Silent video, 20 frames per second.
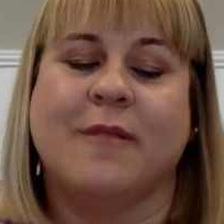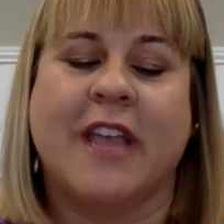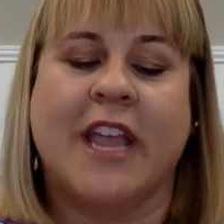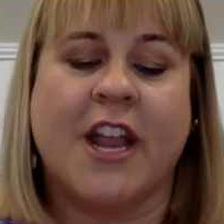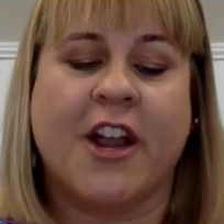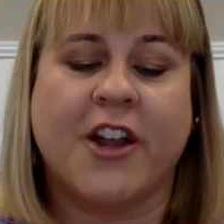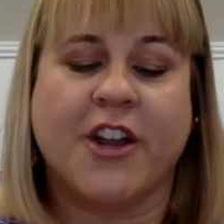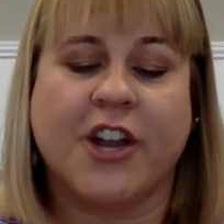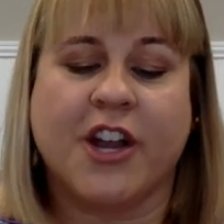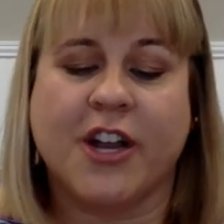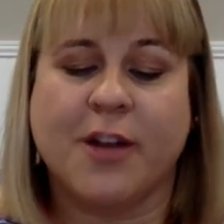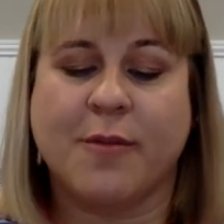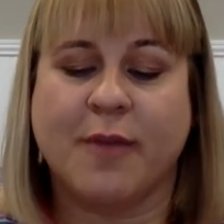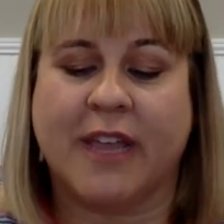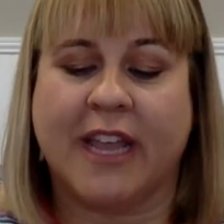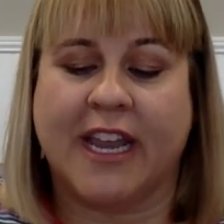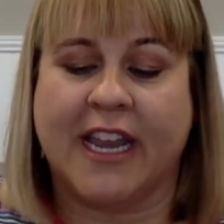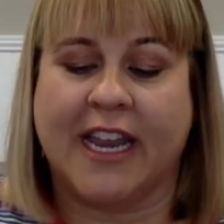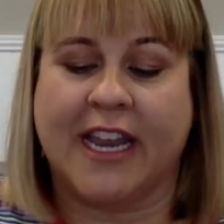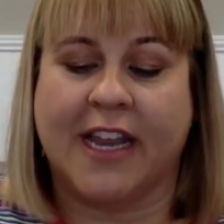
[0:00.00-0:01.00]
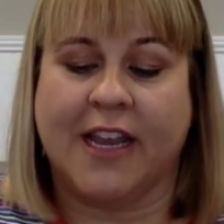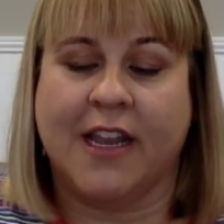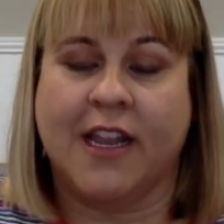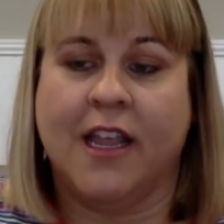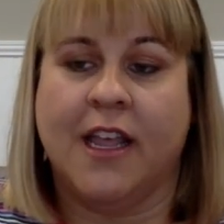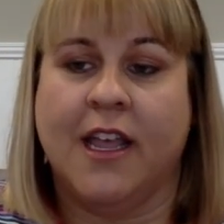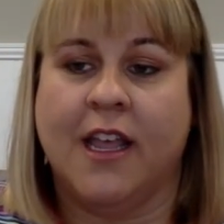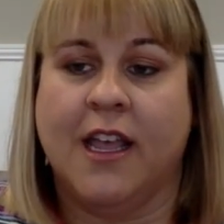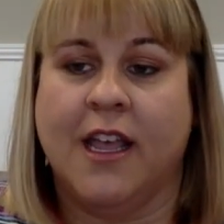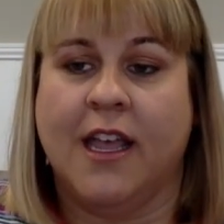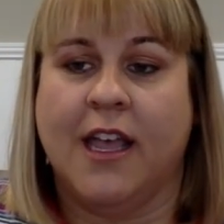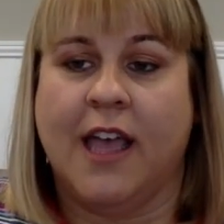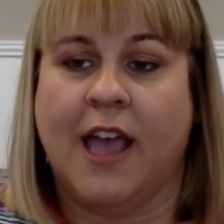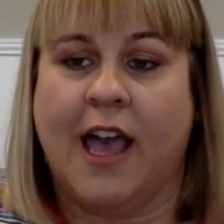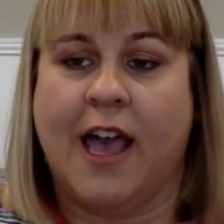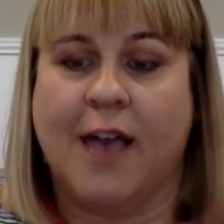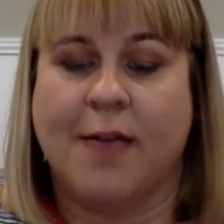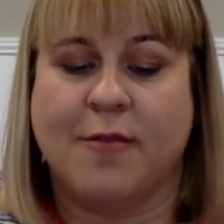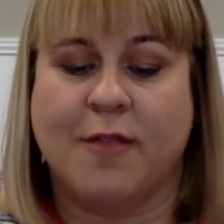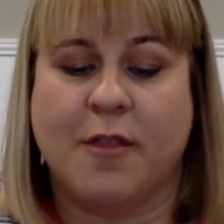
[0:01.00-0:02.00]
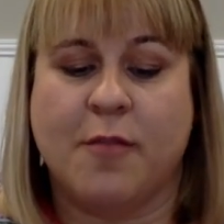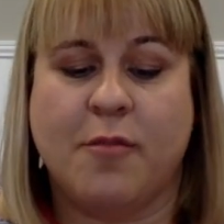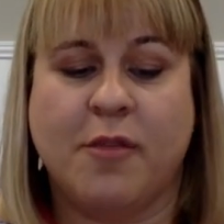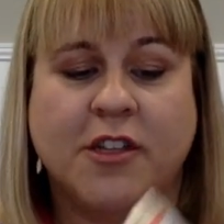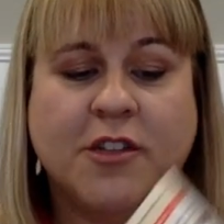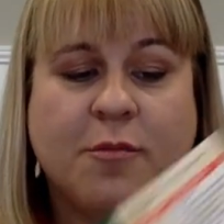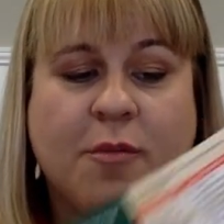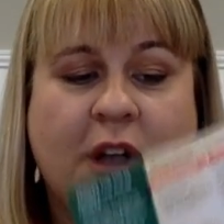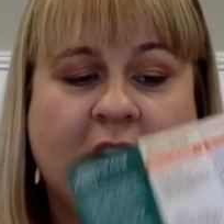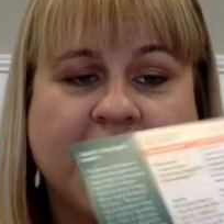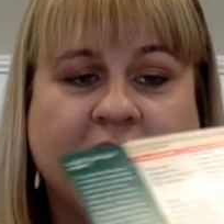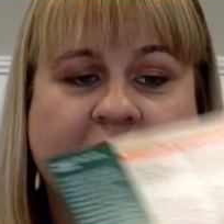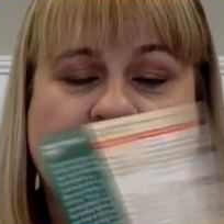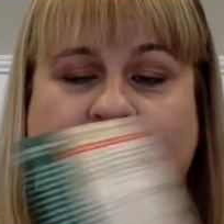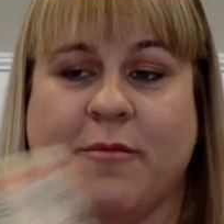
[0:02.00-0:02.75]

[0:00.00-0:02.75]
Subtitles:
Here you're going to be getting, in the builder box,